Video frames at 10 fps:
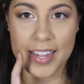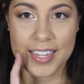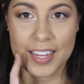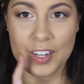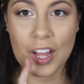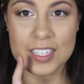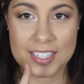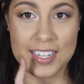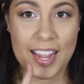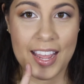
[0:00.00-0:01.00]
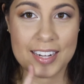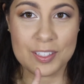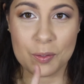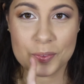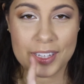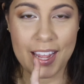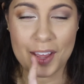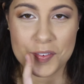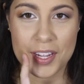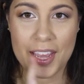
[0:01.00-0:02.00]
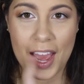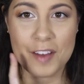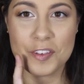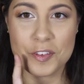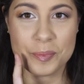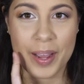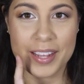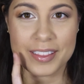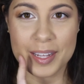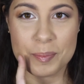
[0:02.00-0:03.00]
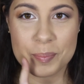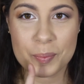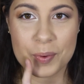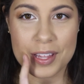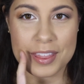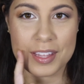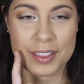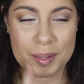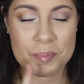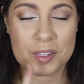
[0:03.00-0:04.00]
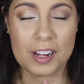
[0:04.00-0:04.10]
I cannot stand only having half of my lip with lip